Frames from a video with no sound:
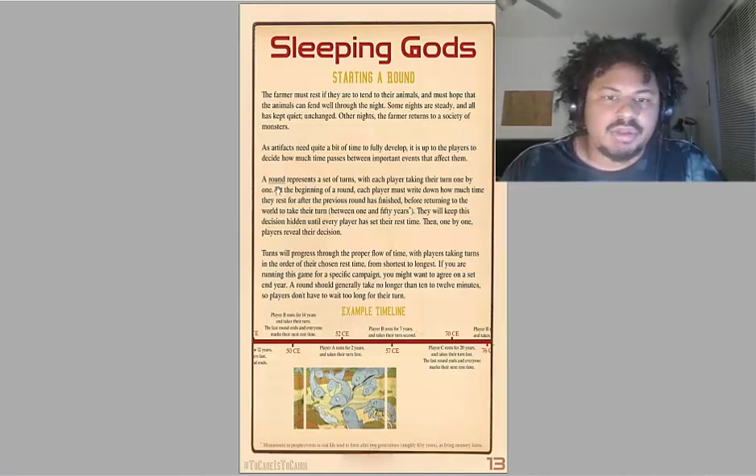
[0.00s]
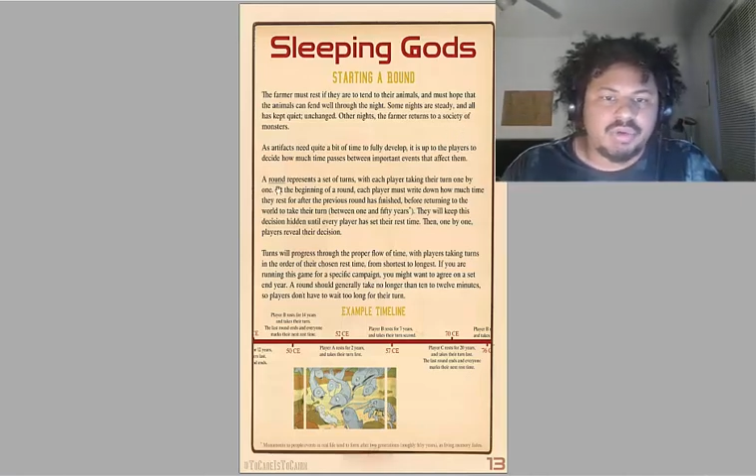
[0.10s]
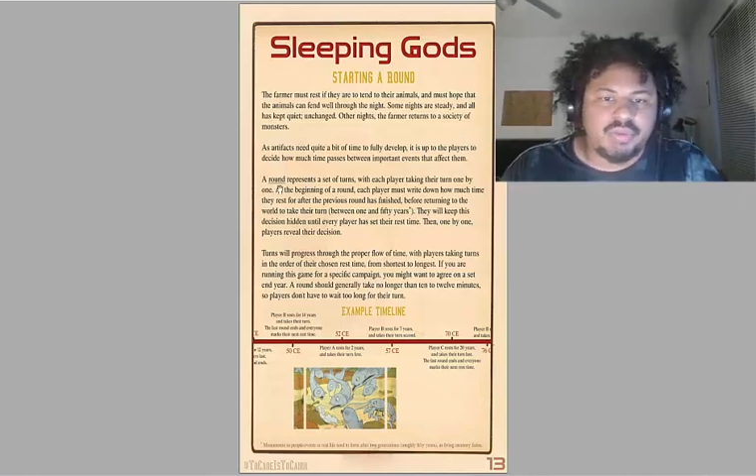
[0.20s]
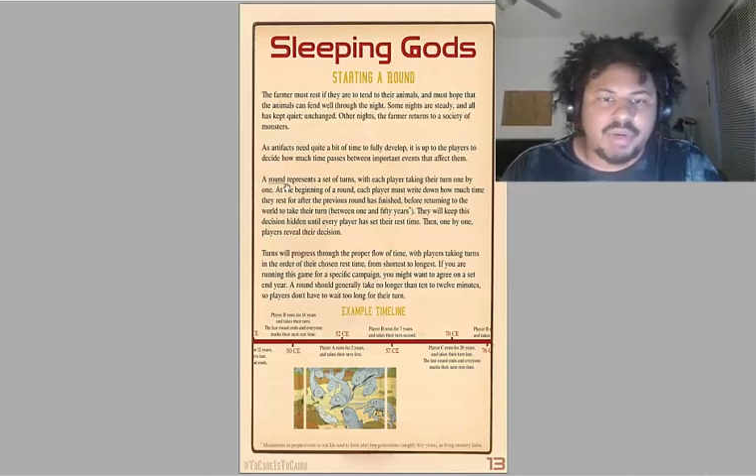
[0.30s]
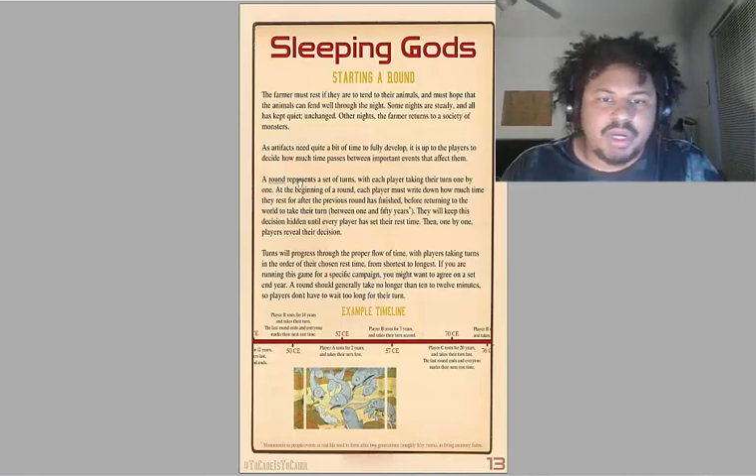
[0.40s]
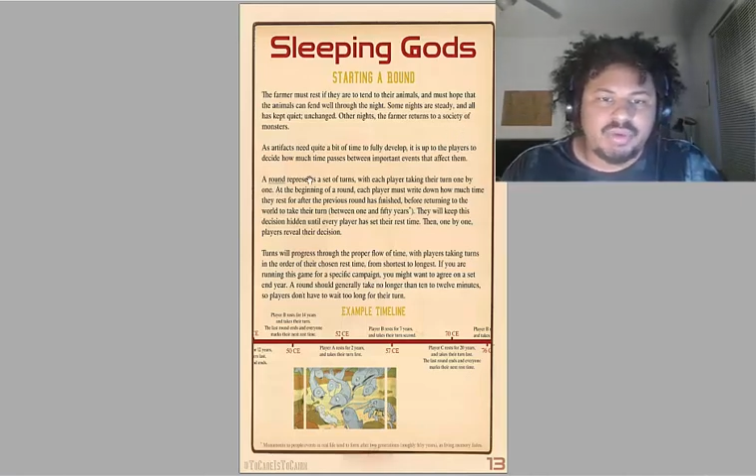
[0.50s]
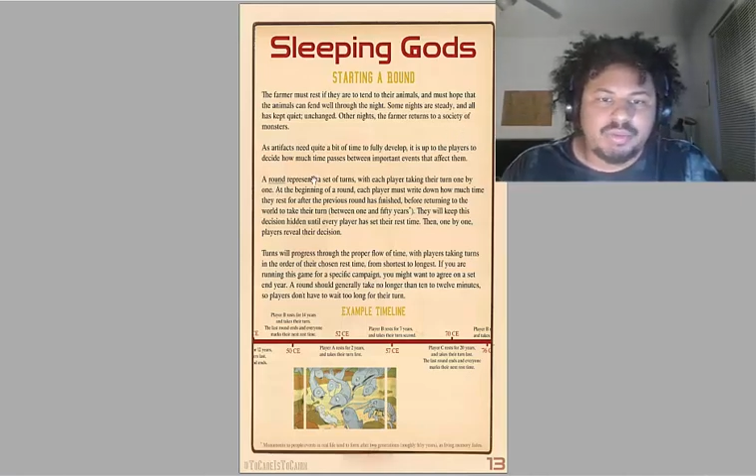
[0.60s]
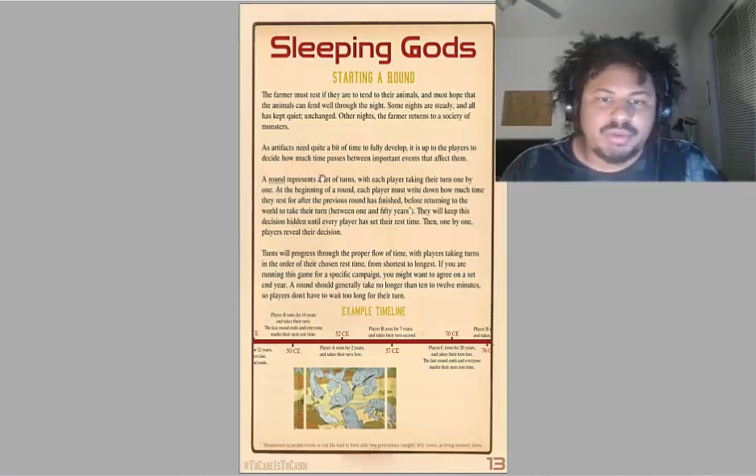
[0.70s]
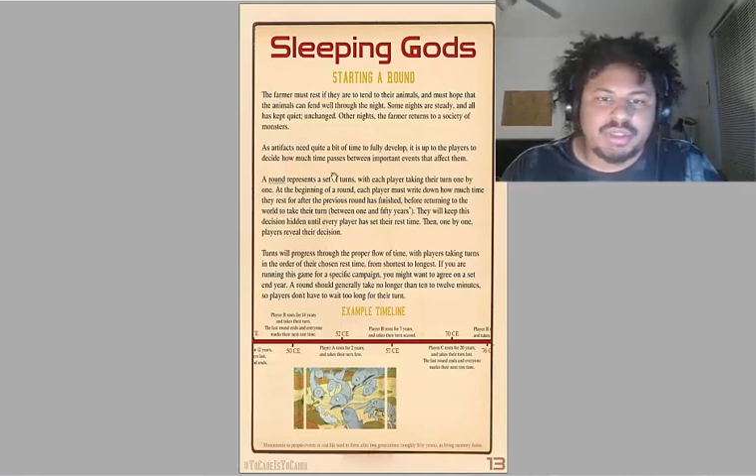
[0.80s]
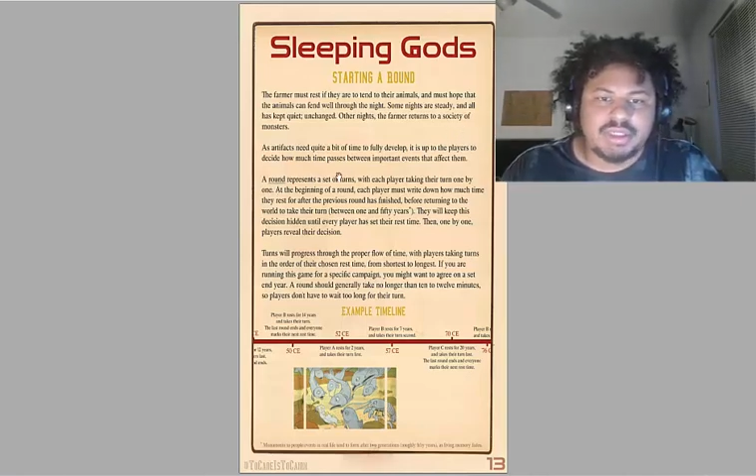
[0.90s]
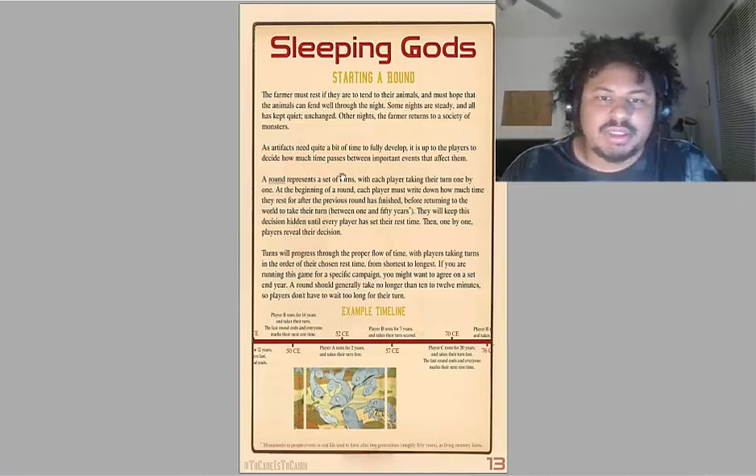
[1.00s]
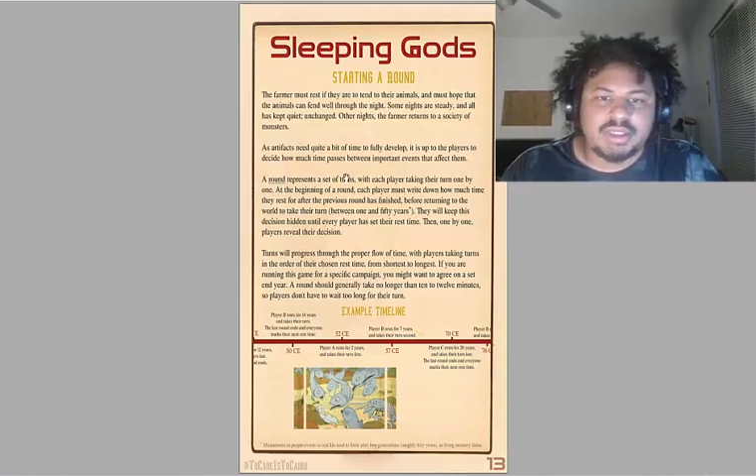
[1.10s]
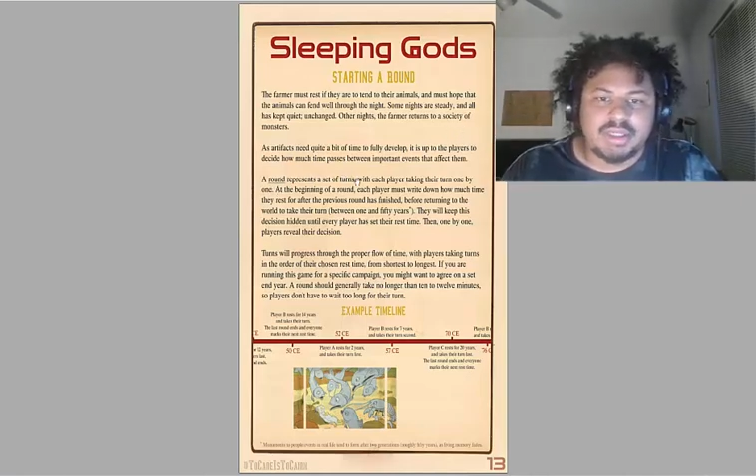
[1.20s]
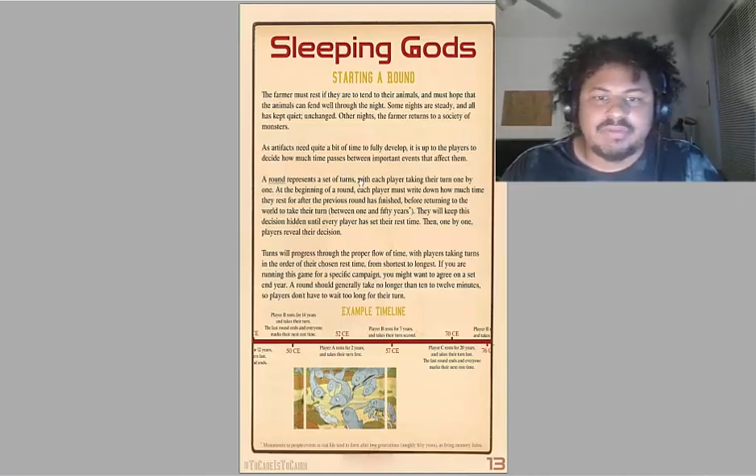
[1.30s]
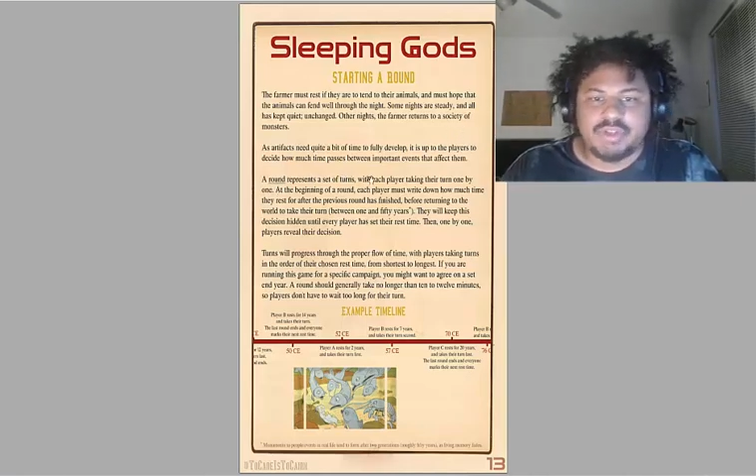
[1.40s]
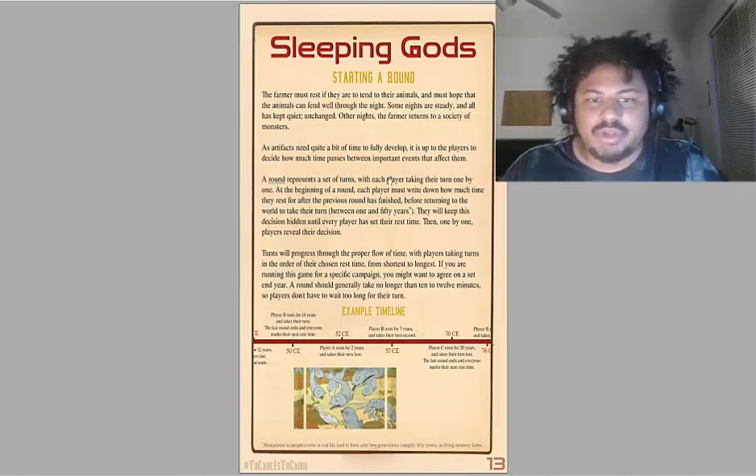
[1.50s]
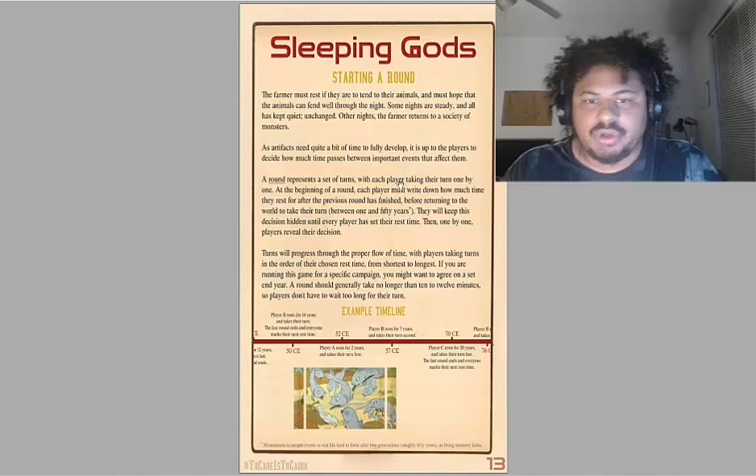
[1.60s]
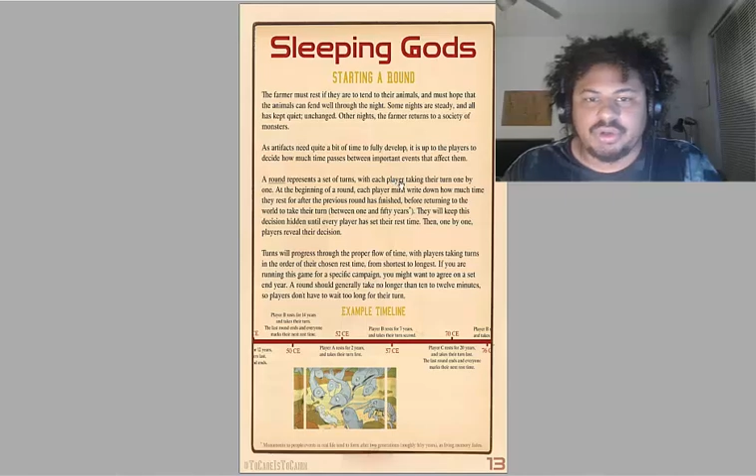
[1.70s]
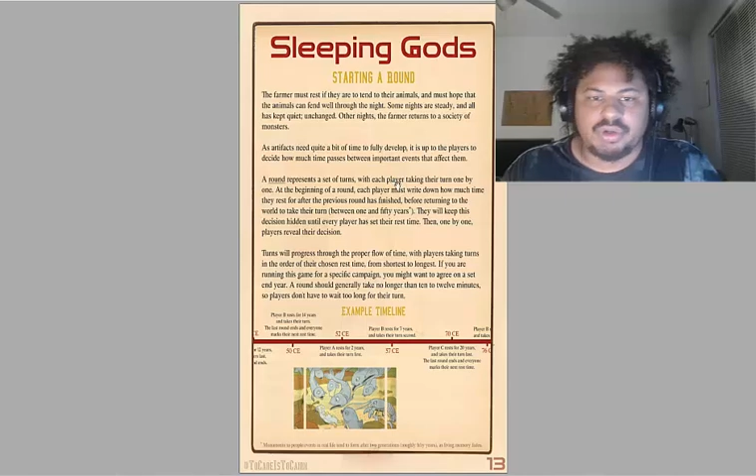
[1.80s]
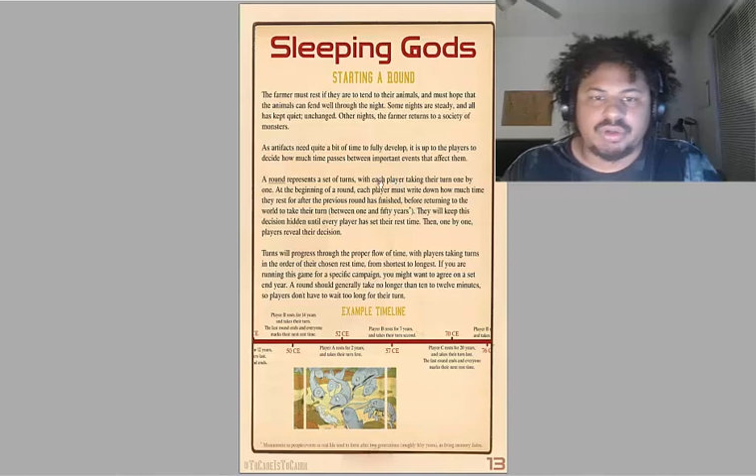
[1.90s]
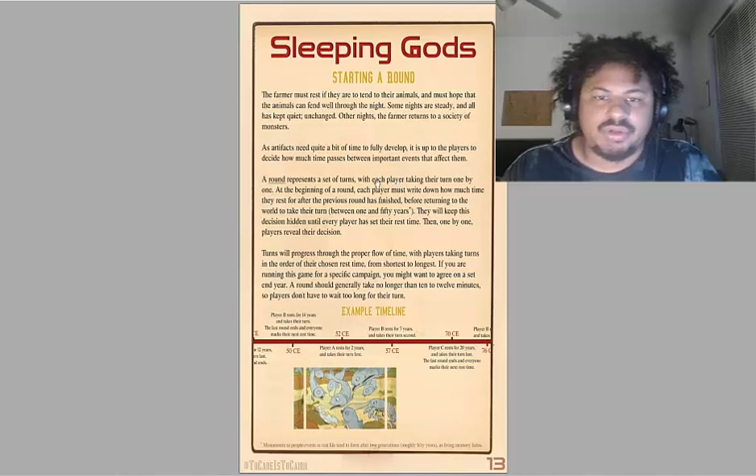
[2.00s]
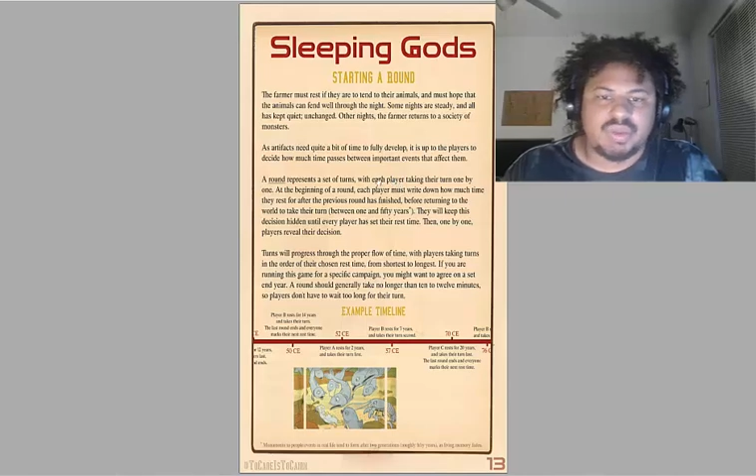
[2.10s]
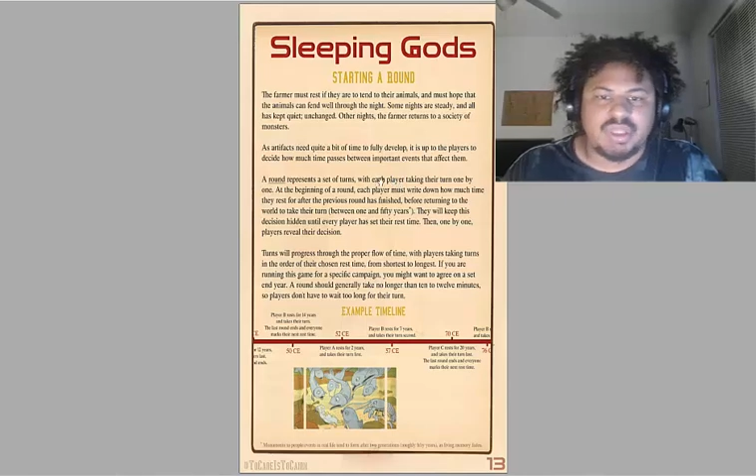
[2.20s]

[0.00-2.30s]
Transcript: so a round represents a set of turns,